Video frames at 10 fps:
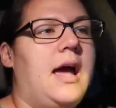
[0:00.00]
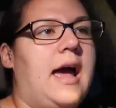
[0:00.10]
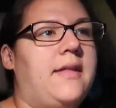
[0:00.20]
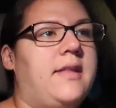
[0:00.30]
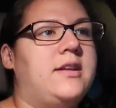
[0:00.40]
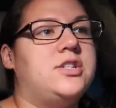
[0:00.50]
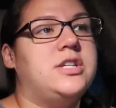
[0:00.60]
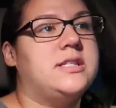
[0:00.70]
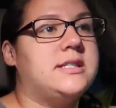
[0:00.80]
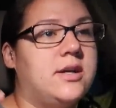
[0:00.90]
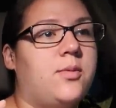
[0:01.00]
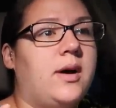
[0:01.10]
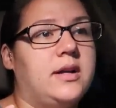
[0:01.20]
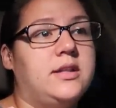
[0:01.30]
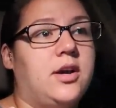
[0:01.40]
And then she's still
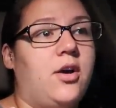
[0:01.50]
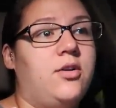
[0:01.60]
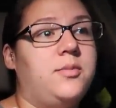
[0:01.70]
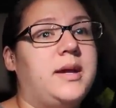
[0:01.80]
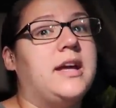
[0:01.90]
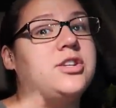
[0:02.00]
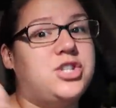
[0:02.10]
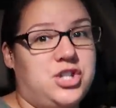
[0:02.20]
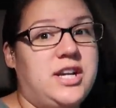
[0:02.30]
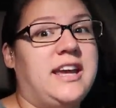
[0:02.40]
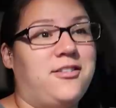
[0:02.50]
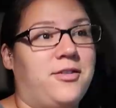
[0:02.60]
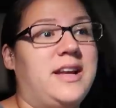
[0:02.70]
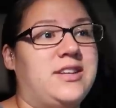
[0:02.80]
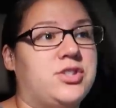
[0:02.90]
wearing the cone because she can
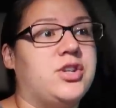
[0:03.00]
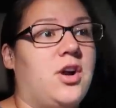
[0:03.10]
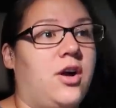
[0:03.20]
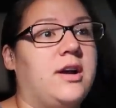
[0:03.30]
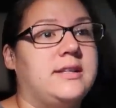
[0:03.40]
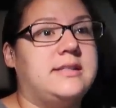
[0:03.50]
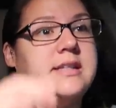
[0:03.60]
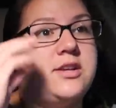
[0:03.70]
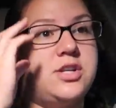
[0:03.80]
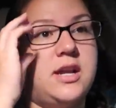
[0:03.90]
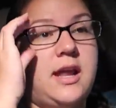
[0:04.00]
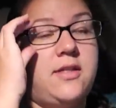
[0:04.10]
reach her incision,